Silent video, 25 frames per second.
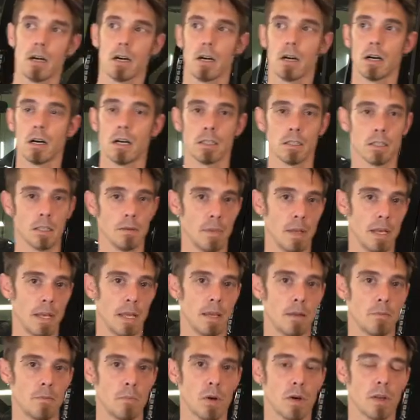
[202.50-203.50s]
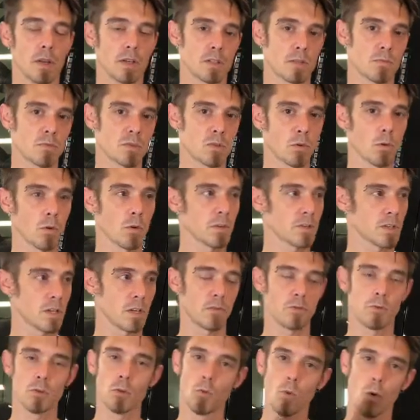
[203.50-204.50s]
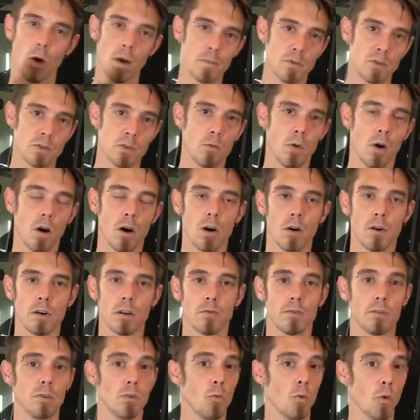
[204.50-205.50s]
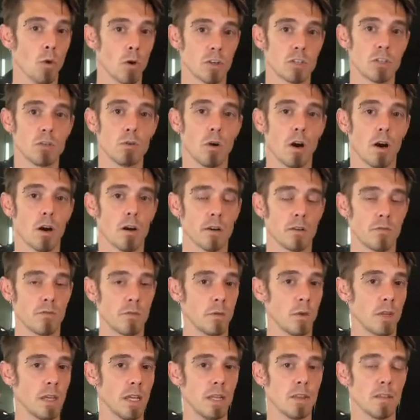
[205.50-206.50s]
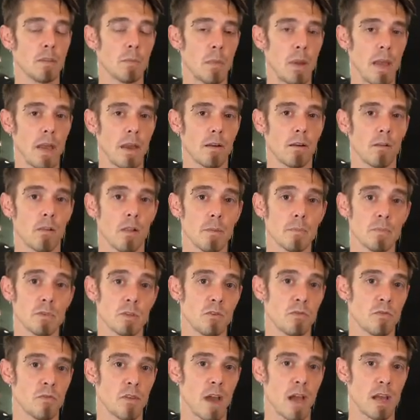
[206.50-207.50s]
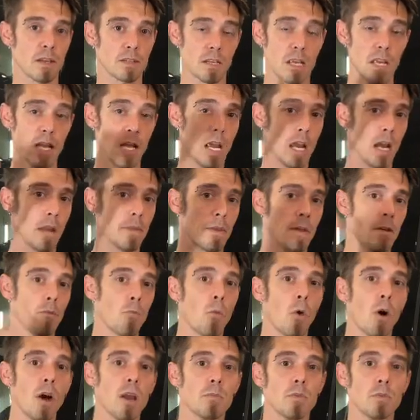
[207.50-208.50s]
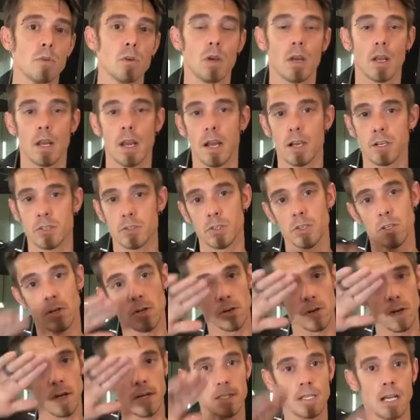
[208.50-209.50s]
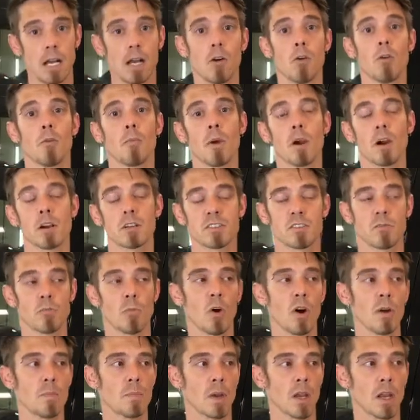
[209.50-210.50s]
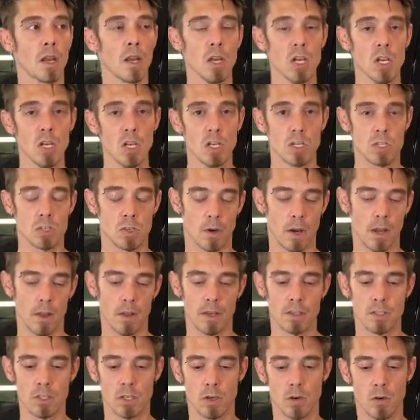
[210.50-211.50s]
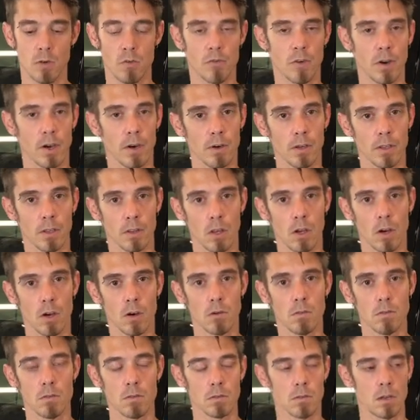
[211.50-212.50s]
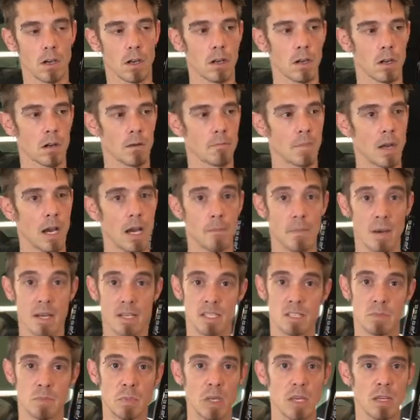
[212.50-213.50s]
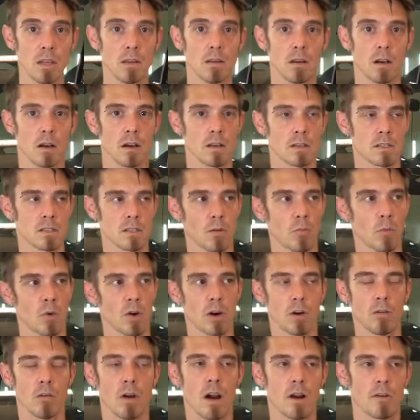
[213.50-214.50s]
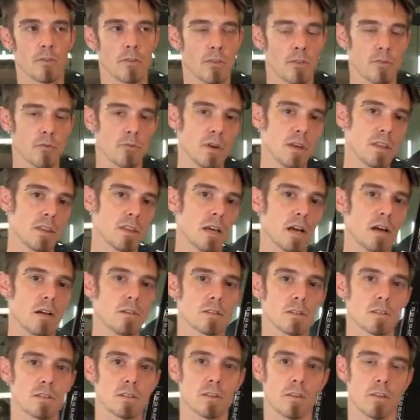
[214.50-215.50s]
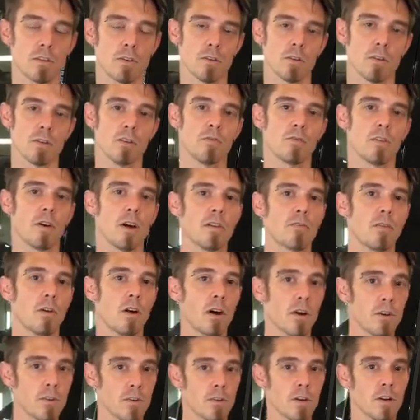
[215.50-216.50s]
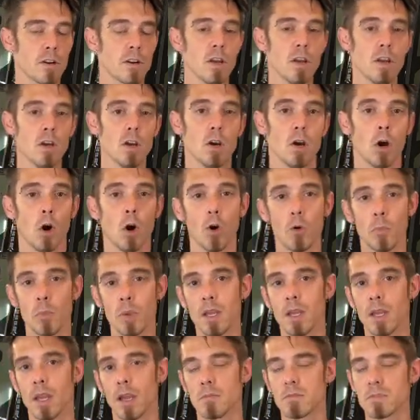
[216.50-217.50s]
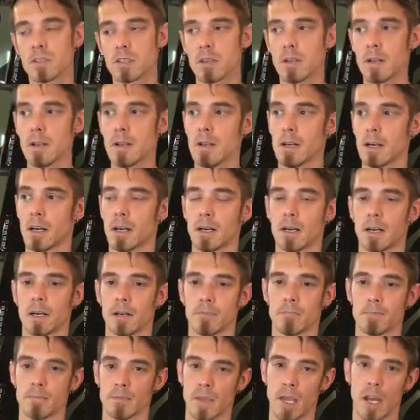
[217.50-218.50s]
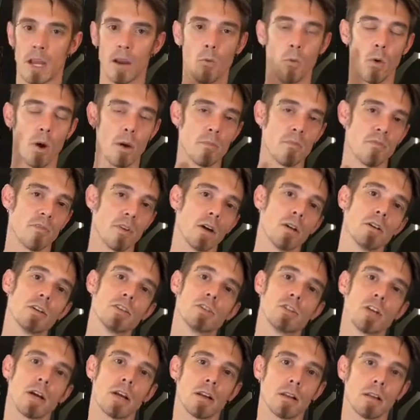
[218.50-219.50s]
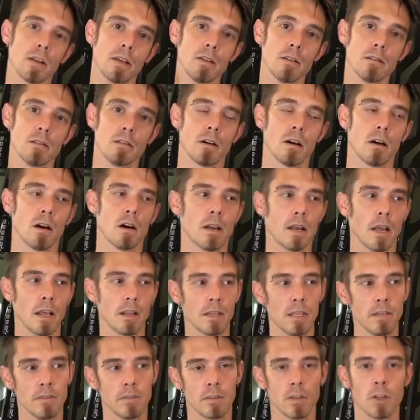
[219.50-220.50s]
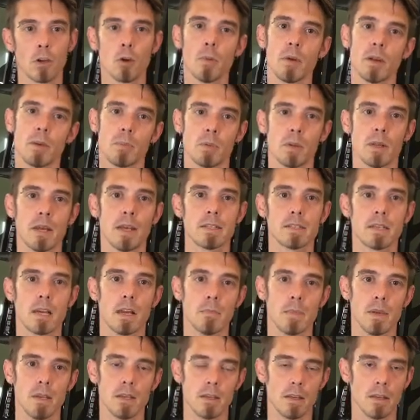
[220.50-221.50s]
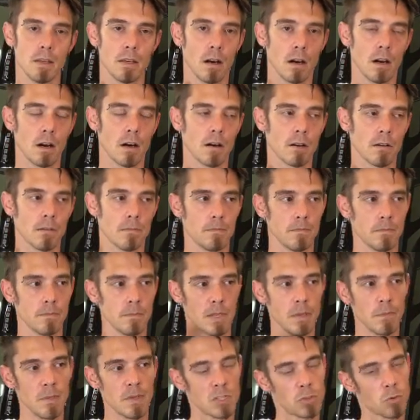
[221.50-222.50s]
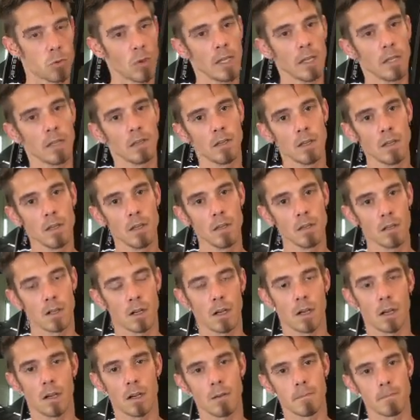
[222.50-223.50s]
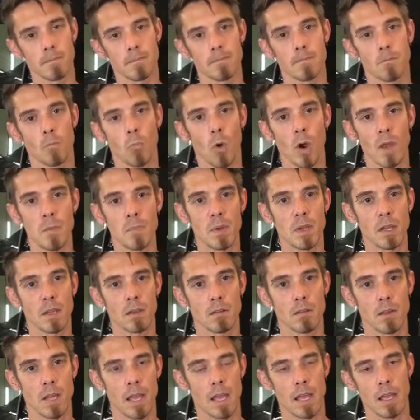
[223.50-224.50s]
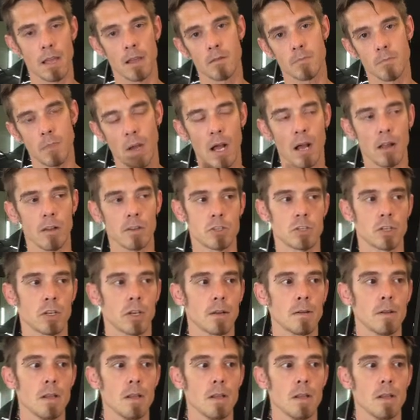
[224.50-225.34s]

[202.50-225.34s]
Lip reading: eliminate putting some swirls in. If you wipe too hard, if you work too hard, if you heat the panel up too fast and then wipe, you can actually create towel marks from wiping. So I like to go very low on my speed, somewhere around 3,000 to 3,500 OPMs. I wipe very gently, and I leave a little bit of playtime in between wiping and polishing,